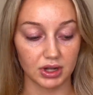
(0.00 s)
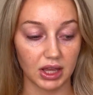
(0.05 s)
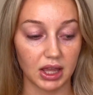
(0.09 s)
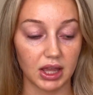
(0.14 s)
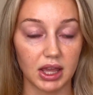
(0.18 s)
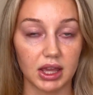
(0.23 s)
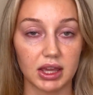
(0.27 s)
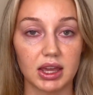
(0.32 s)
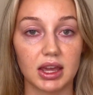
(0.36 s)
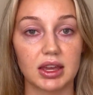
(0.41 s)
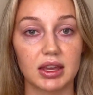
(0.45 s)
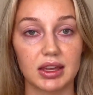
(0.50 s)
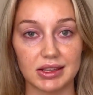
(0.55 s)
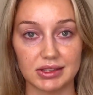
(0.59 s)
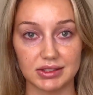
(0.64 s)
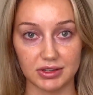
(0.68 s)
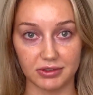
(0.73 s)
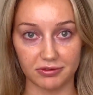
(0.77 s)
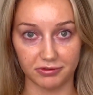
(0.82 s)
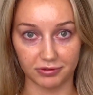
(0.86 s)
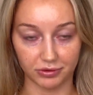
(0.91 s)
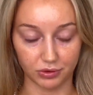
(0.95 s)
aka
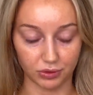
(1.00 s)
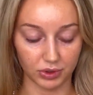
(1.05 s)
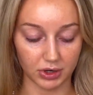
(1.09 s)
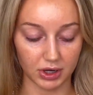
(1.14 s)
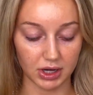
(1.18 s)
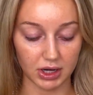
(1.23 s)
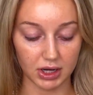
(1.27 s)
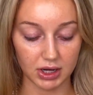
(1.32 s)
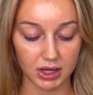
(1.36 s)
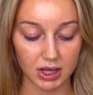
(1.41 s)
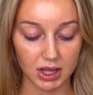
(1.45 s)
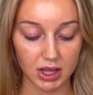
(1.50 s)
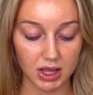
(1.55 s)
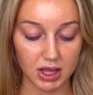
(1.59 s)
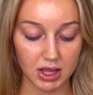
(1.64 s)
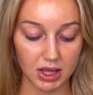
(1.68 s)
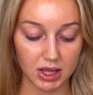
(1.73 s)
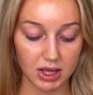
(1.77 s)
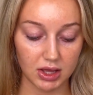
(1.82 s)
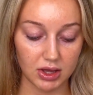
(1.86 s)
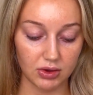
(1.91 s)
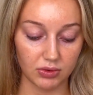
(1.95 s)
Sephora,
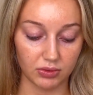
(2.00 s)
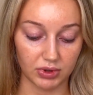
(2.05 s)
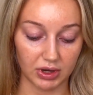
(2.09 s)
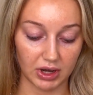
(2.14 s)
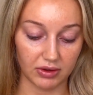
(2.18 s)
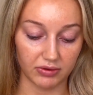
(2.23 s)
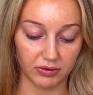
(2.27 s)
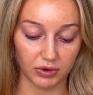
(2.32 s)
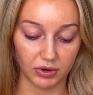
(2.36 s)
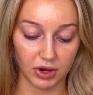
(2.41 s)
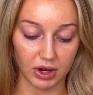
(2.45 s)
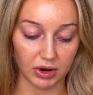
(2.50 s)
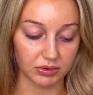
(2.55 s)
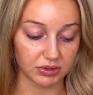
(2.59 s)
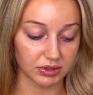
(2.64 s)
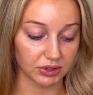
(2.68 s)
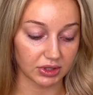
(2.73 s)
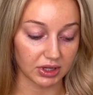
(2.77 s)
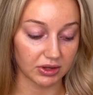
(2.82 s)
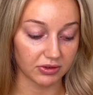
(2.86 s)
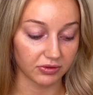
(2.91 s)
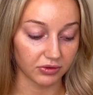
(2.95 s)
whenever I was
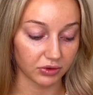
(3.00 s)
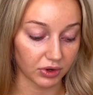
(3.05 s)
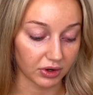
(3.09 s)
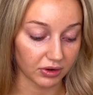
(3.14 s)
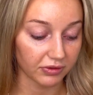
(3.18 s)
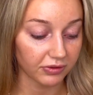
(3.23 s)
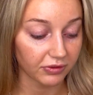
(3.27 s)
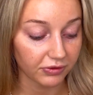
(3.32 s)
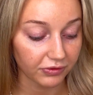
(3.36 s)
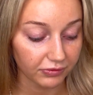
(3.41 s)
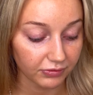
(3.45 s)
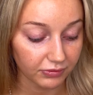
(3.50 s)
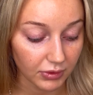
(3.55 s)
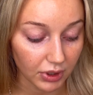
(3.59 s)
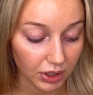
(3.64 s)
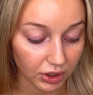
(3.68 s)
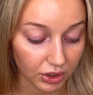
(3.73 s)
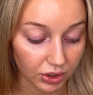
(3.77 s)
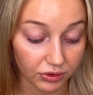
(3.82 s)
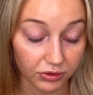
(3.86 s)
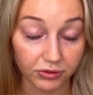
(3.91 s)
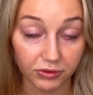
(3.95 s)
looking for a
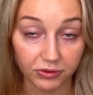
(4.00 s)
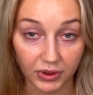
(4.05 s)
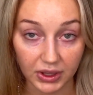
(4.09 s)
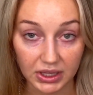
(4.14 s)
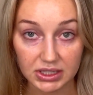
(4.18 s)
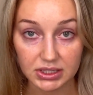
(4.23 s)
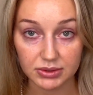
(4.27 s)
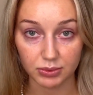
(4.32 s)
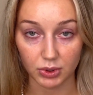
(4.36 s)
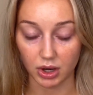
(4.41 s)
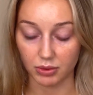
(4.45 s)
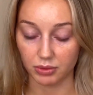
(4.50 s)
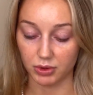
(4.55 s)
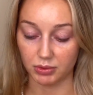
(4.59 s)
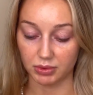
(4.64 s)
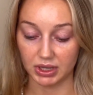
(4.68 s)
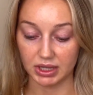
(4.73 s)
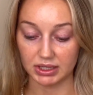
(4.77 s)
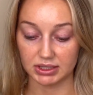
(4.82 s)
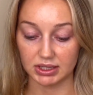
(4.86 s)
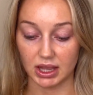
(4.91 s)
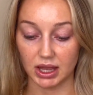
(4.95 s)
good face primer,
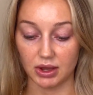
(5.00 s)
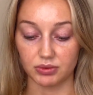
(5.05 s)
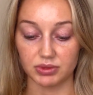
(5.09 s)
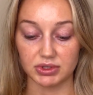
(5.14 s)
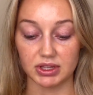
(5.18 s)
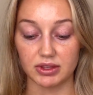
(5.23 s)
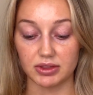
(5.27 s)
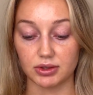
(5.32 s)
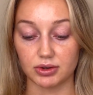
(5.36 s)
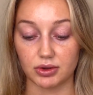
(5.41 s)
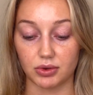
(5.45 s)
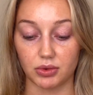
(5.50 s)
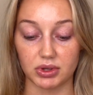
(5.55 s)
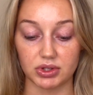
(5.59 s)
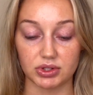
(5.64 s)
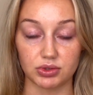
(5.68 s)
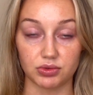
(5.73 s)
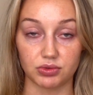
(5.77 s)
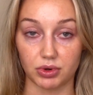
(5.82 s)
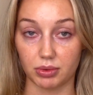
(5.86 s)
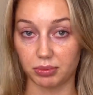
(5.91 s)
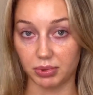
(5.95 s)
because I was either going to
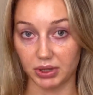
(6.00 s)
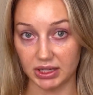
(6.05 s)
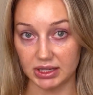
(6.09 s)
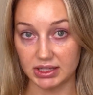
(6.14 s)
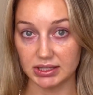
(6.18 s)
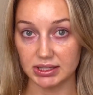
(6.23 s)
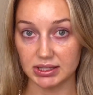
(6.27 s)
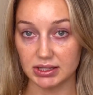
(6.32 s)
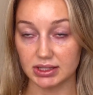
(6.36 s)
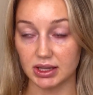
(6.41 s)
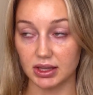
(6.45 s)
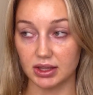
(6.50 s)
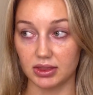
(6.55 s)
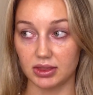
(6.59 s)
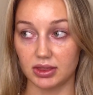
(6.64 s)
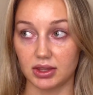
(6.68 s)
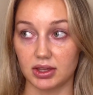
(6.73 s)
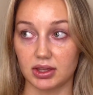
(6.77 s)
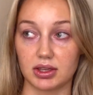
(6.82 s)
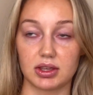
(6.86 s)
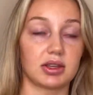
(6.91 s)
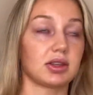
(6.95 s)
replace
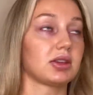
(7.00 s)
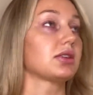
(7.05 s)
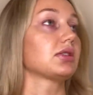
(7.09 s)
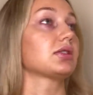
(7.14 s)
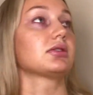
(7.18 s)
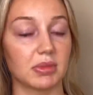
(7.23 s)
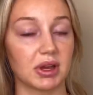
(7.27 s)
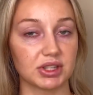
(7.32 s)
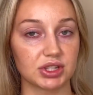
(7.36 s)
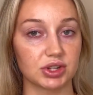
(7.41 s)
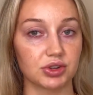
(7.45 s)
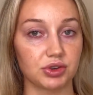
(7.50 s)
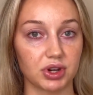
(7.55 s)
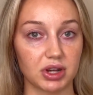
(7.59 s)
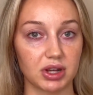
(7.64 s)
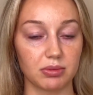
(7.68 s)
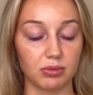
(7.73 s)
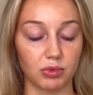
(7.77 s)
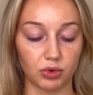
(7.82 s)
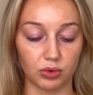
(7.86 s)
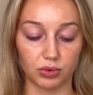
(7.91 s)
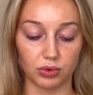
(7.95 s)
the magic
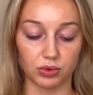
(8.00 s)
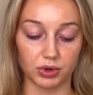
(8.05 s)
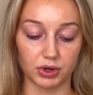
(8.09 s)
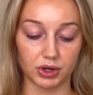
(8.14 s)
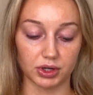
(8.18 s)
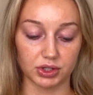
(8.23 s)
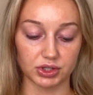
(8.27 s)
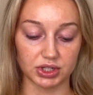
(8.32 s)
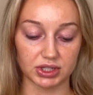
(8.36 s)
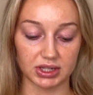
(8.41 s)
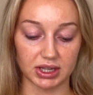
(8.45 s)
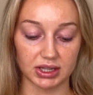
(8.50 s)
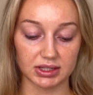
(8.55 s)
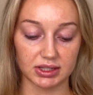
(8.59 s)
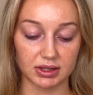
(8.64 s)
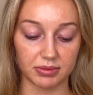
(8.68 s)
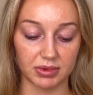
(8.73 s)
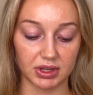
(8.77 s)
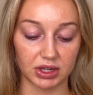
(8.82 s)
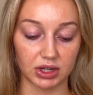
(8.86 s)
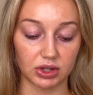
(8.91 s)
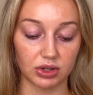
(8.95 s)
cream or just get
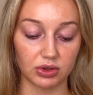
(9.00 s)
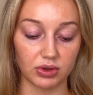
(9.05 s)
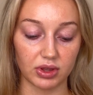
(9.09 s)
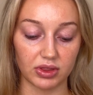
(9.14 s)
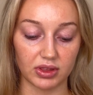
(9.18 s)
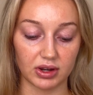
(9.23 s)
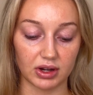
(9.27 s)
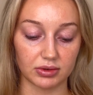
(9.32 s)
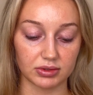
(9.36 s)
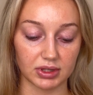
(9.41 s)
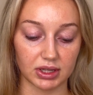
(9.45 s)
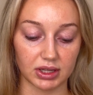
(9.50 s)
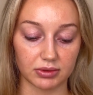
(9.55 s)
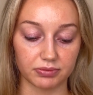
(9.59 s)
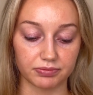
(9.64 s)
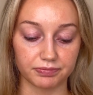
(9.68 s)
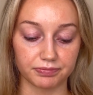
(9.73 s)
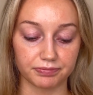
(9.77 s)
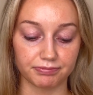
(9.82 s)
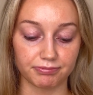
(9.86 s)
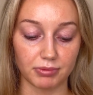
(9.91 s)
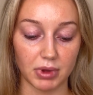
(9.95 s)
something new. And then I was like,
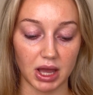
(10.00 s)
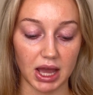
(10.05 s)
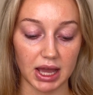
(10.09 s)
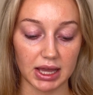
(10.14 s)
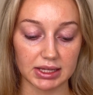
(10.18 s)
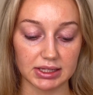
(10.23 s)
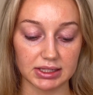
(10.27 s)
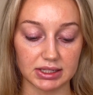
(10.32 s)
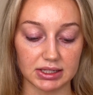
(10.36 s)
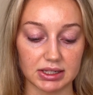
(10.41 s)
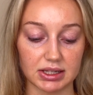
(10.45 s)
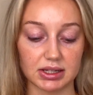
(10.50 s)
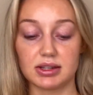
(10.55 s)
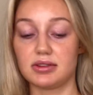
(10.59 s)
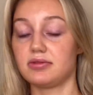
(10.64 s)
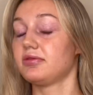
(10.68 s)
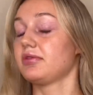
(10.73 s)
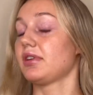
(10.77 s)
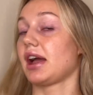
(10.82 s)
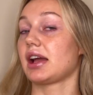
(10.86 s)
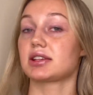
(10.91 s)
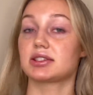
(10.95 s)
I did in
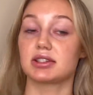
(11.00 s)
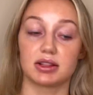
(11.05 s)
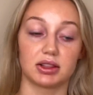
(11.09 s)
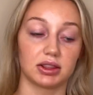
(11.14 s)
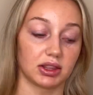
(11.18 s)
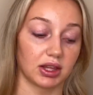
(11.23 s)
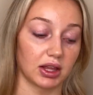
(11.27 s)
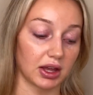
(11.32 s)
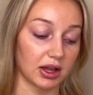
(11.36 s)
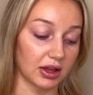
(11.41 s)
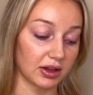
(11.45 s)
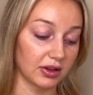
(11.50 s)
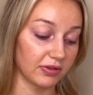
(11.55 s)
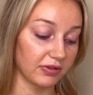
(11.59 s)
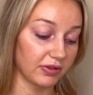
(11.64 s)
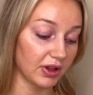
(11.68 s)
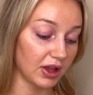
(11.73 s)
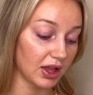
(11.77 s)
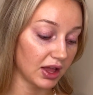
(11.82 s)
fact love